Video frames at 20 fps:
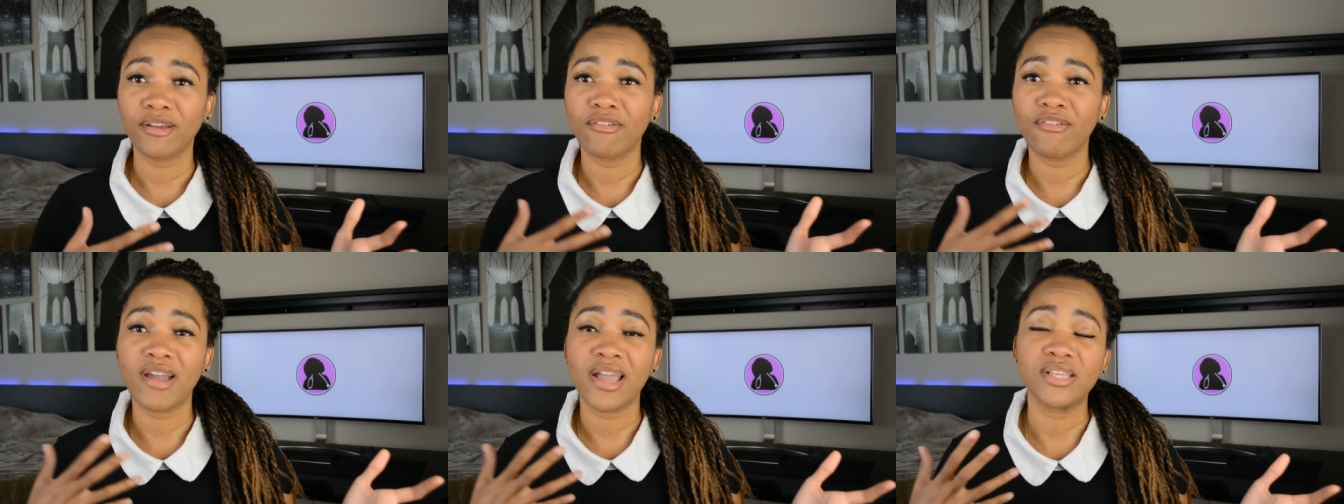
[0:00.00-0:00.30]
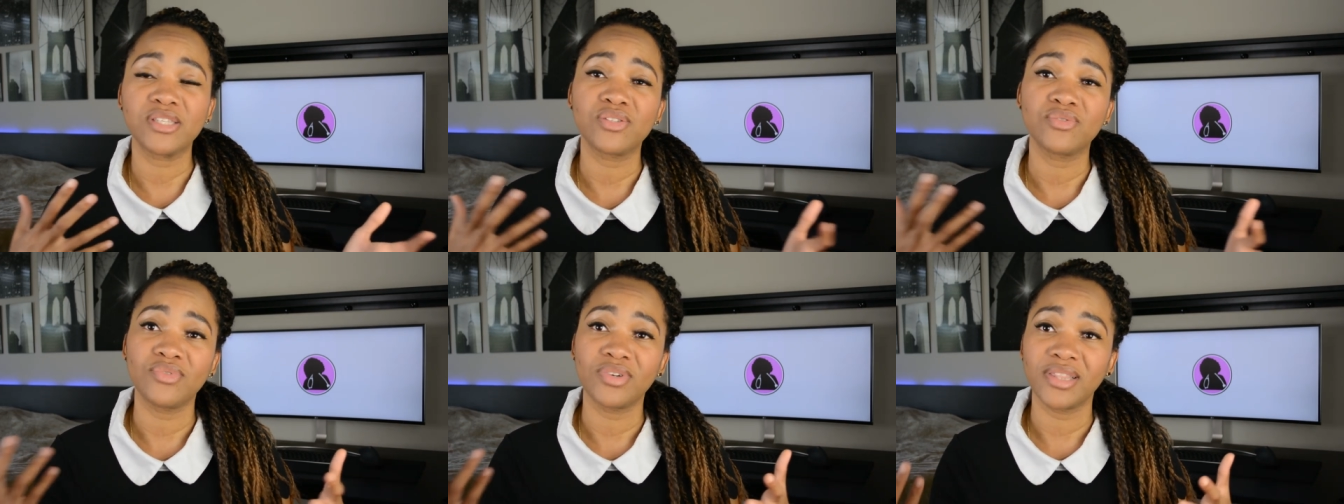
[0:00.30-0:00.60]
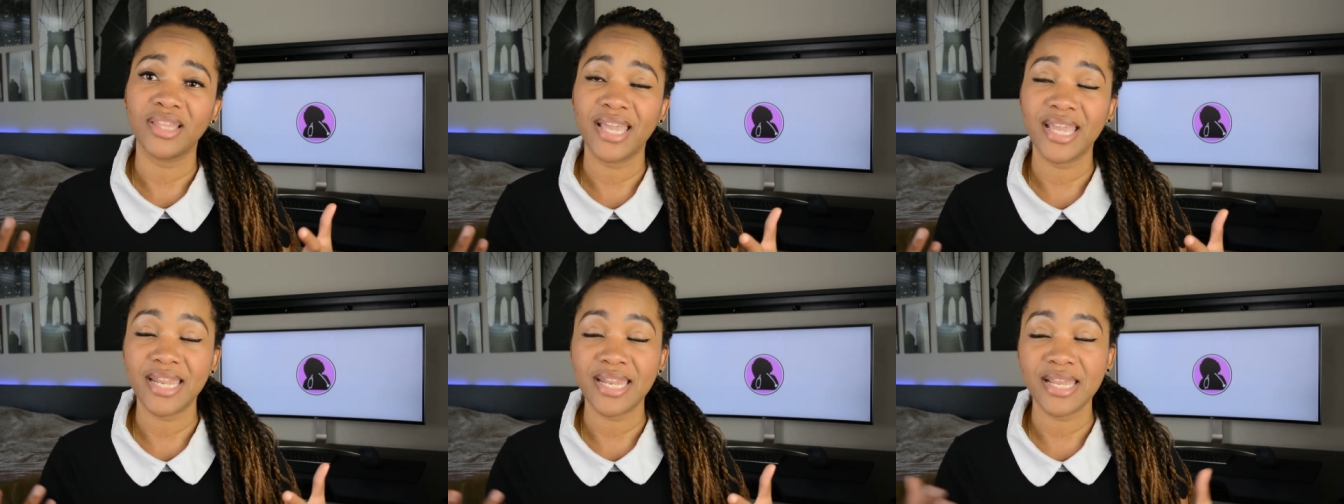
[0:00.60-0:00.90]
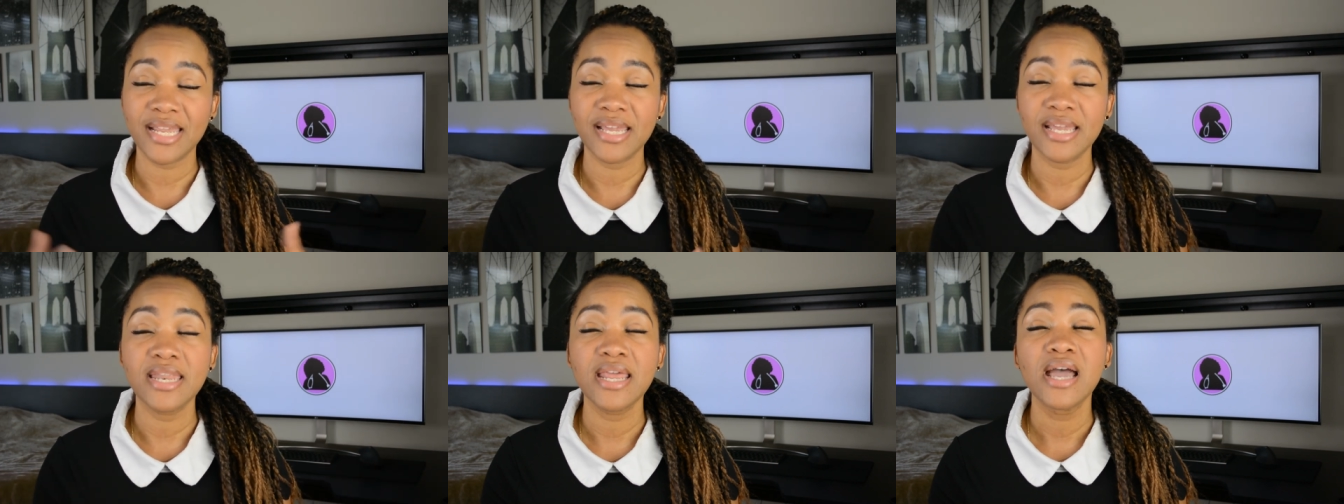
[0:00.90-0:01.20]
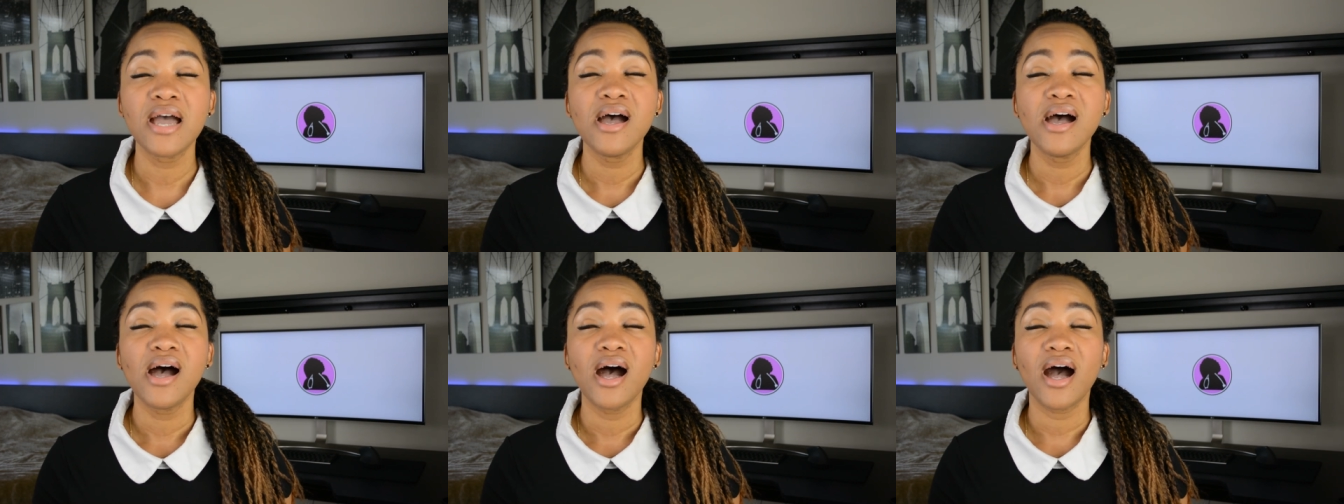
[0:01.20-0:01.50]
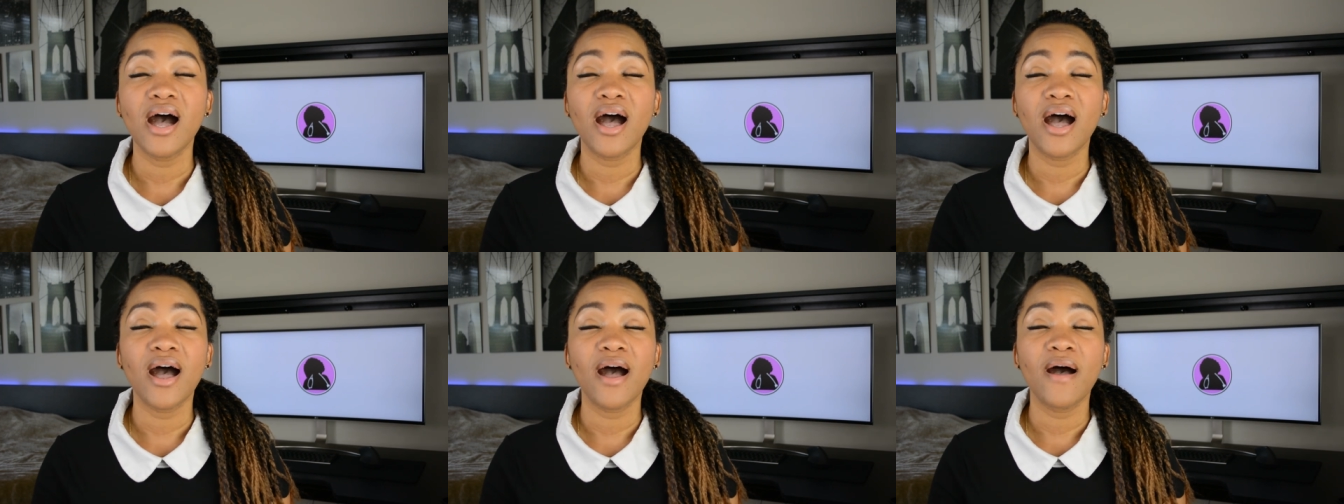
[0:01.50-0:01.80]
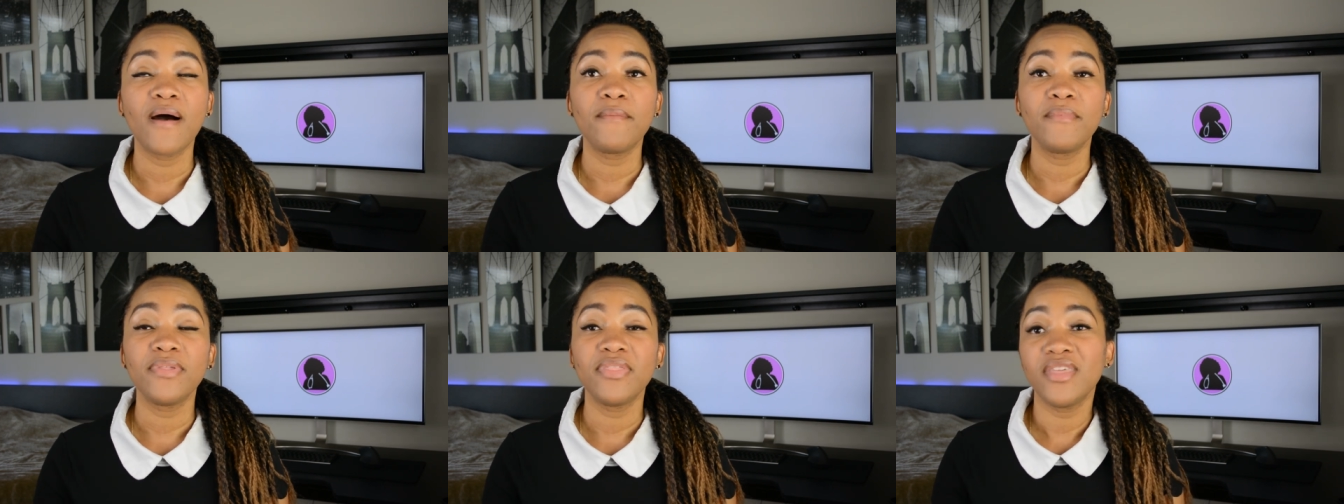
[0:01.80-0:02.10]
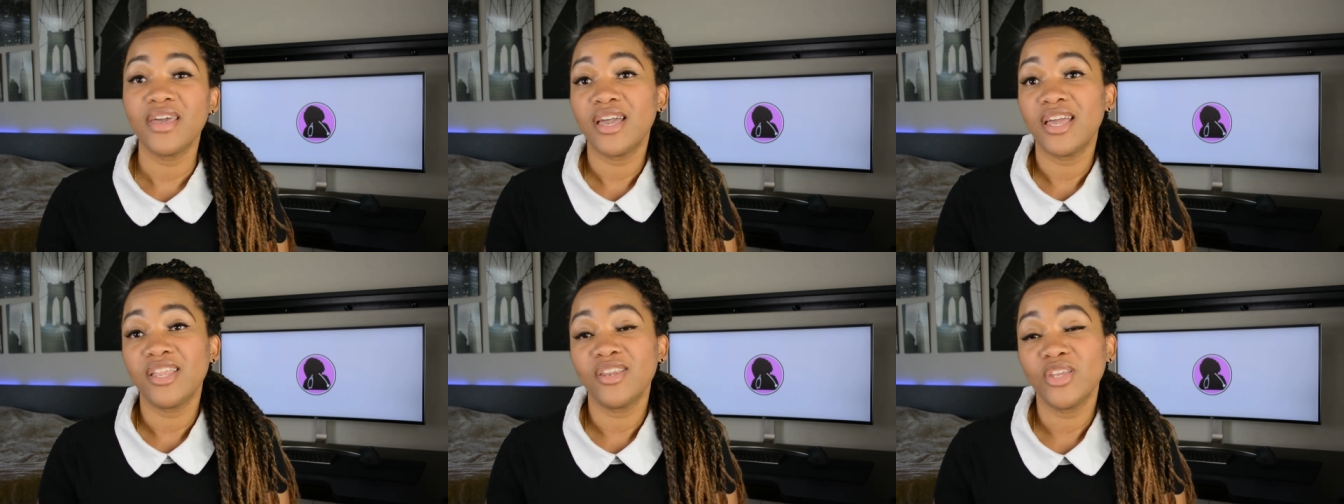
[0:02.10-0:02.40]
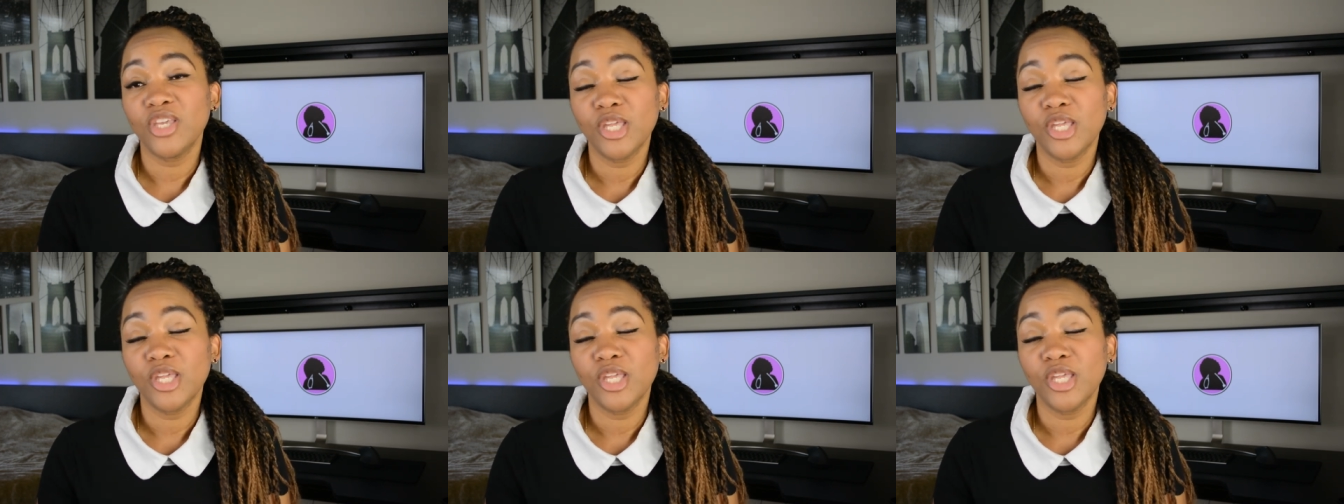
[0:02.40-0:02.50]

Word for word: Christ related. And then,